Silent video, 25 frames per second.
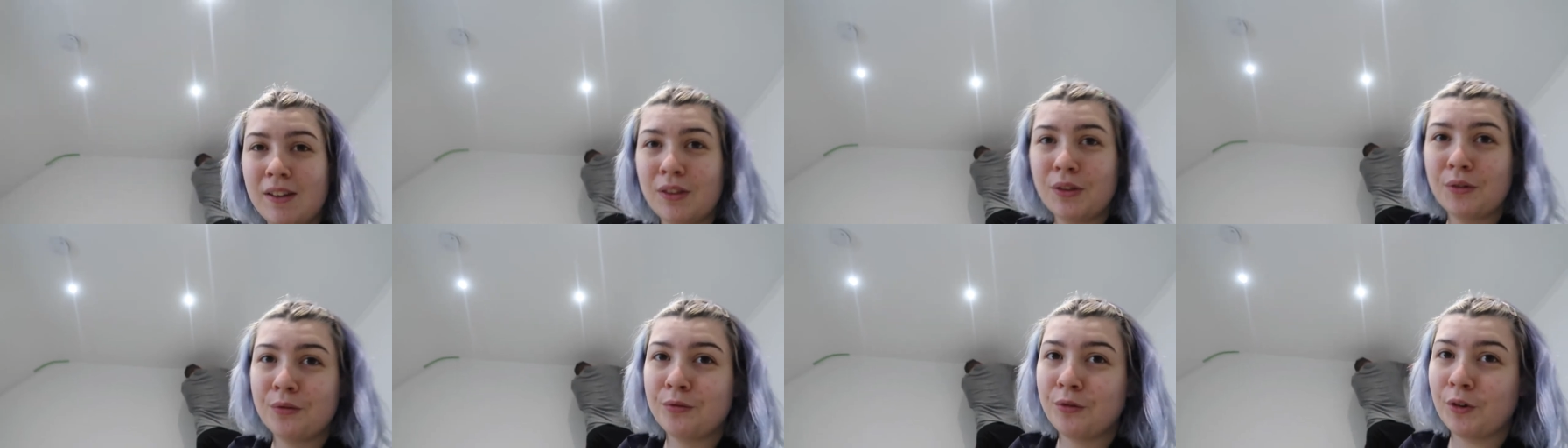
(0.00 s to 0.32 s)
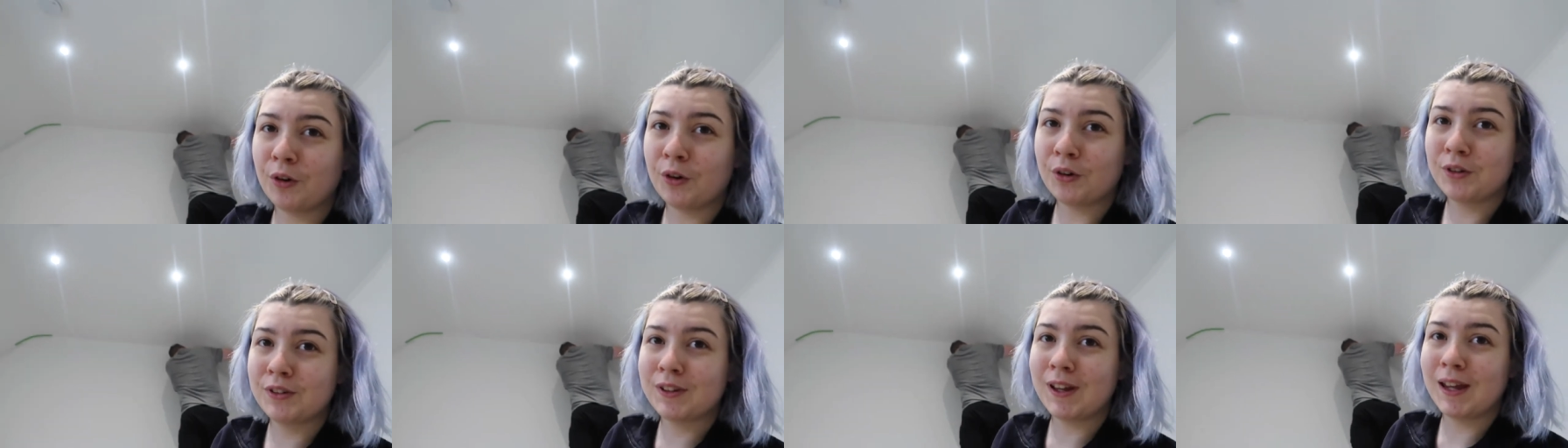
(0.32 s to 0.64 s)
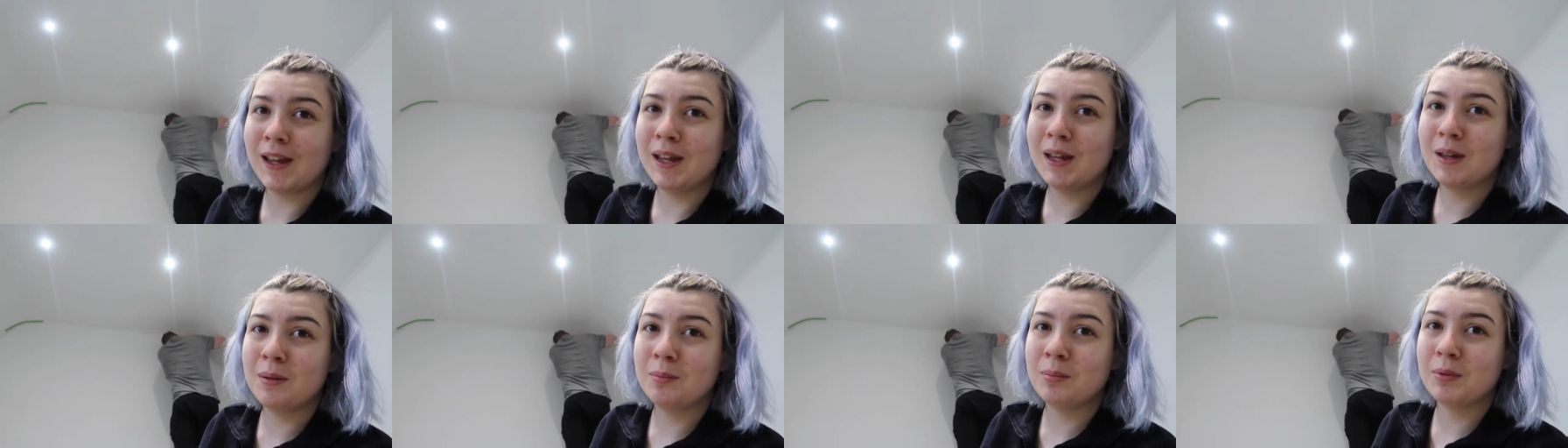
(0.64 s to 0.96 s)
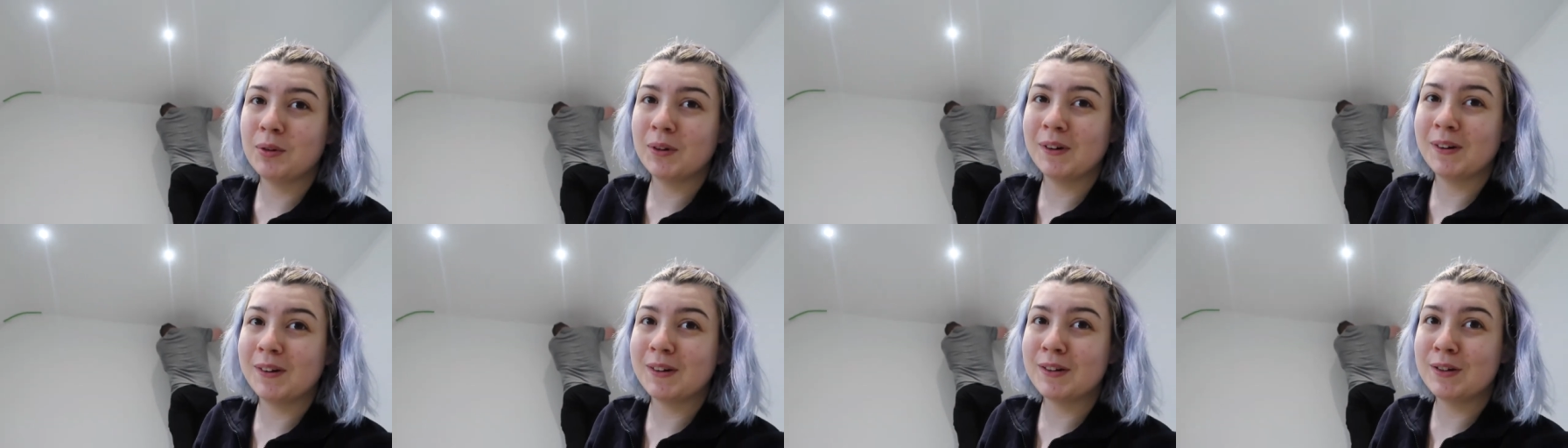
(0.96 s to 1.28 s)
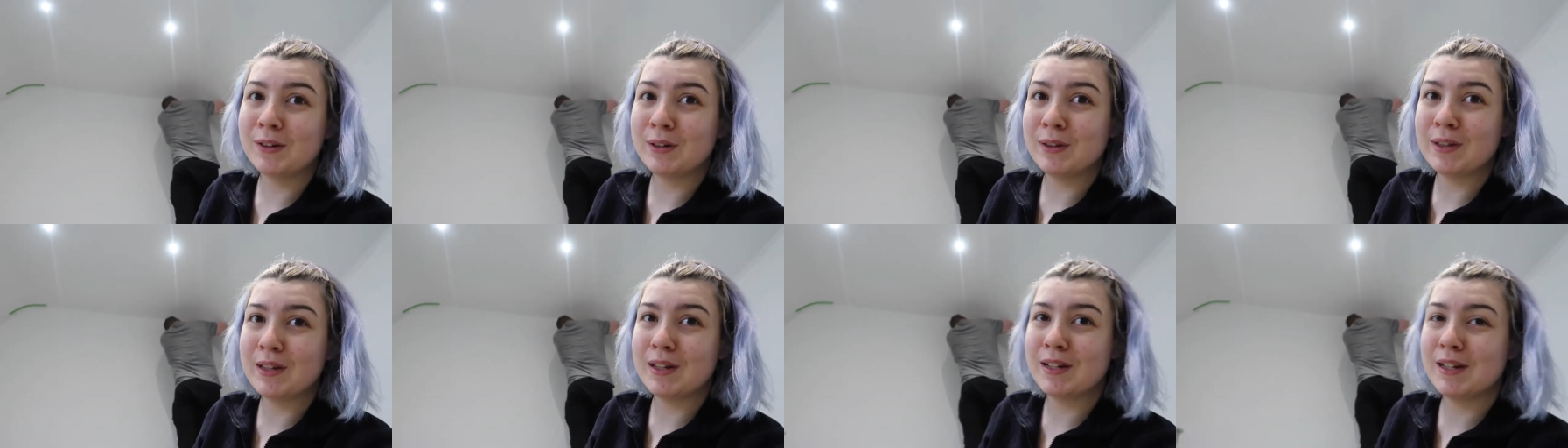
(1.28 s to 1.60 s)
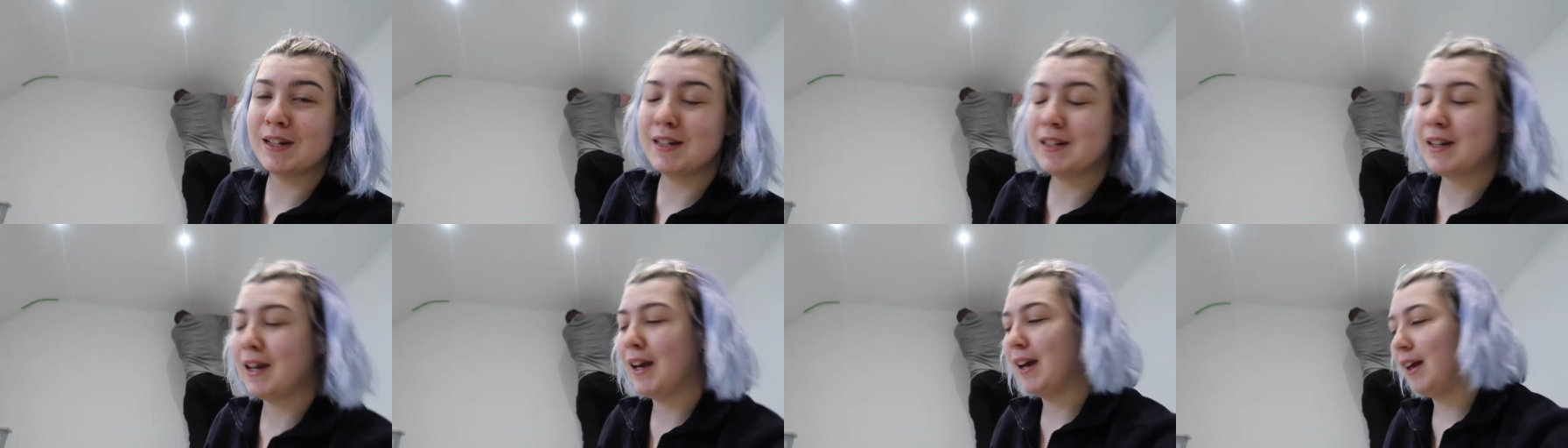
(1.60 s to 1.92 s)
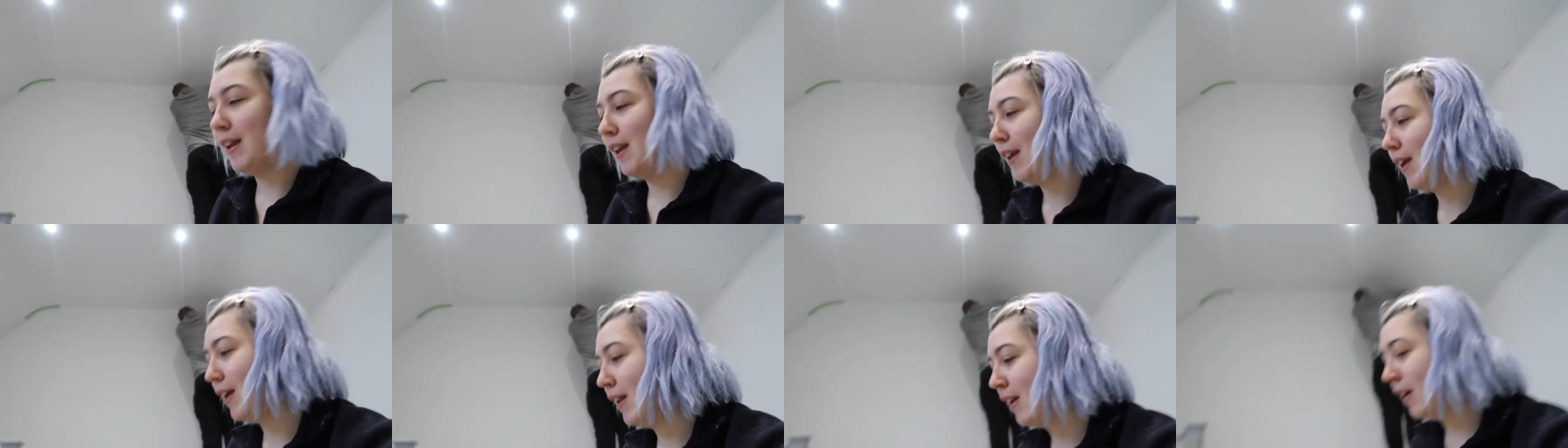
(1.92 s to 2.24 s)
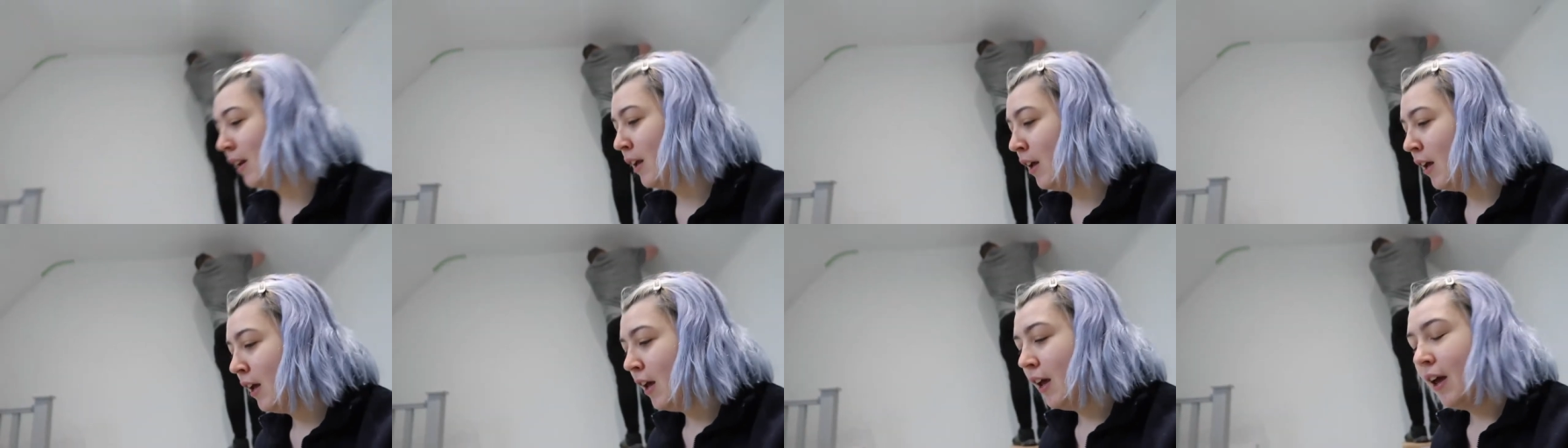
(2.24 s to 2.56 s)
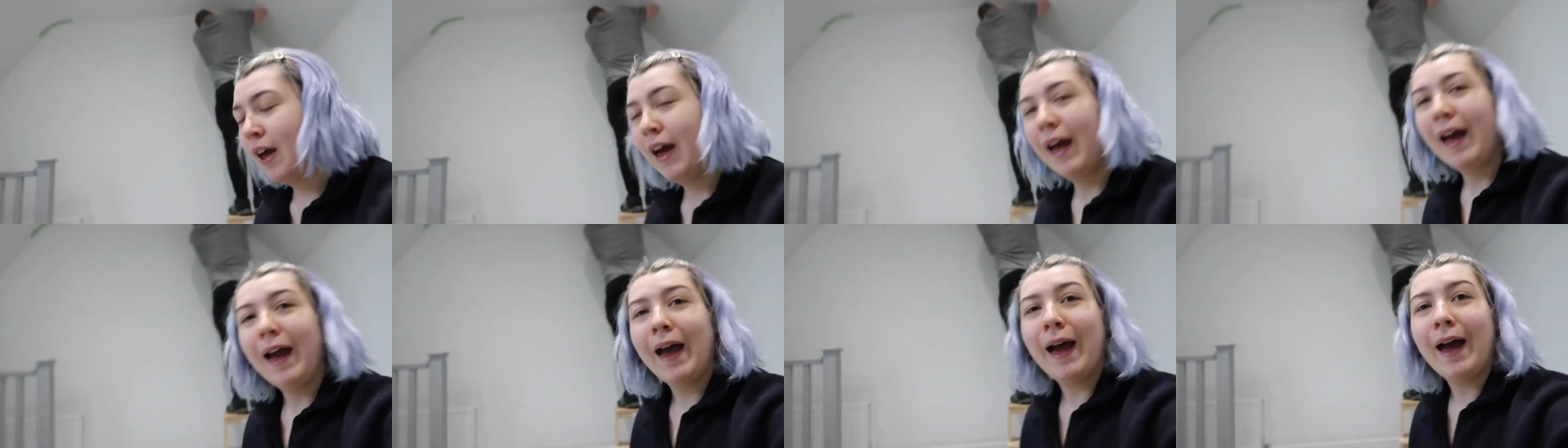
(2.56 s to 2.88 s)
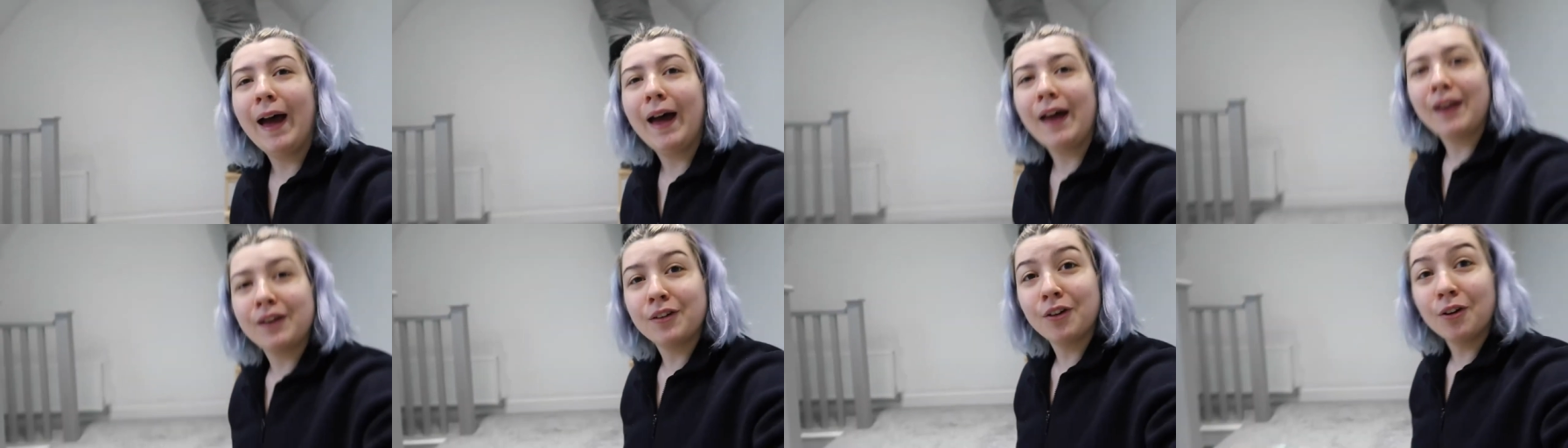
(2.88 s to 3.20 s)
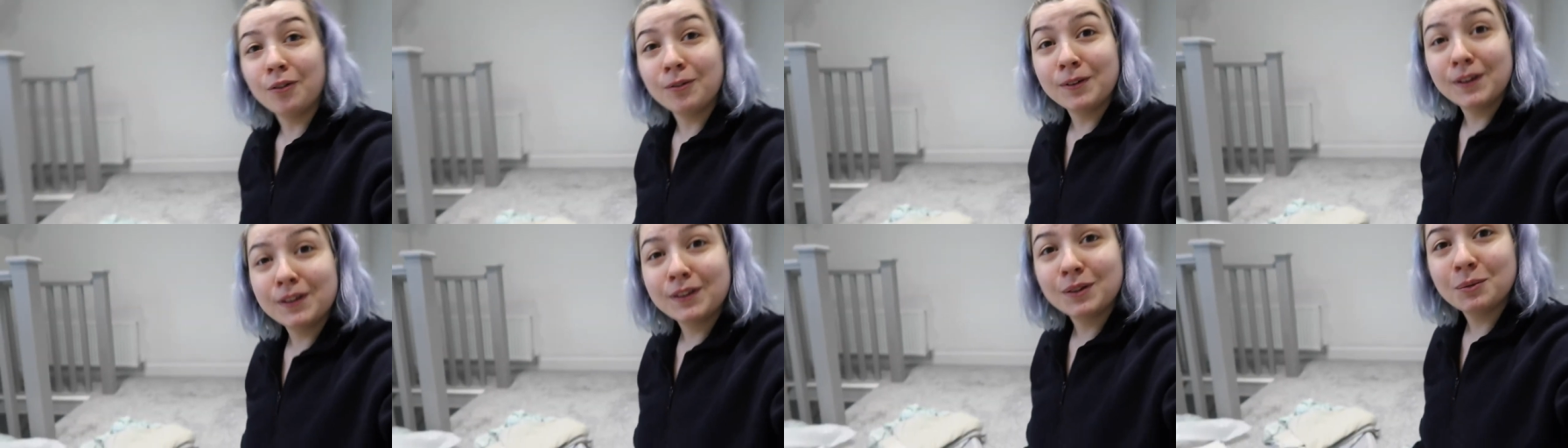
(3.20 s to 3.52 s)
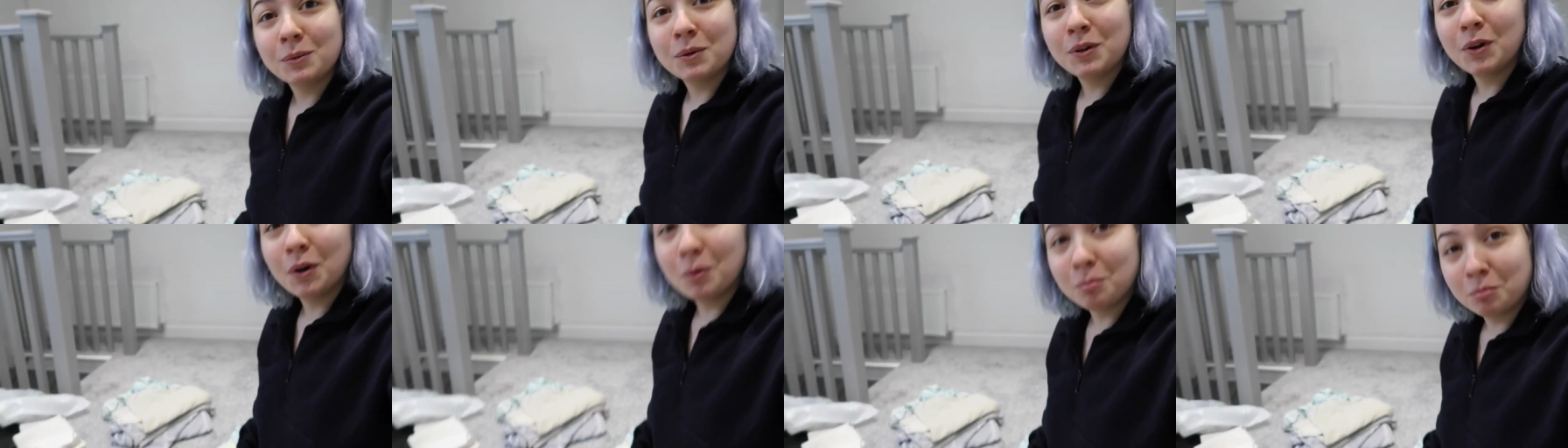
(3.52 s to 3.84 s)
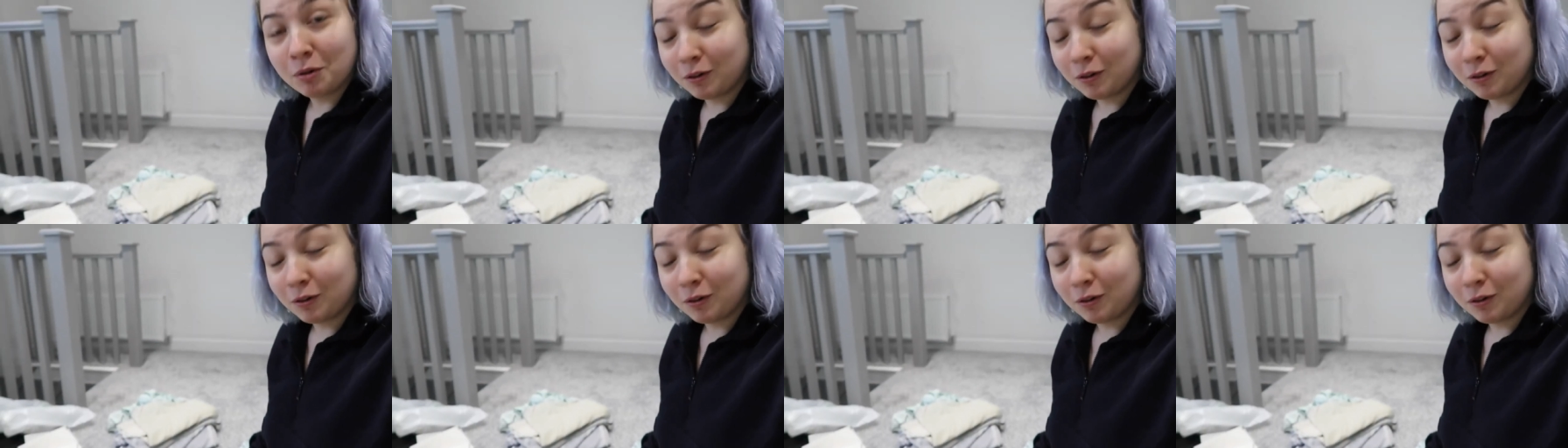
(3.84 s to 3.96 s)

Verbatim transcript: the frog tape so I can do the detailing and obviously we're not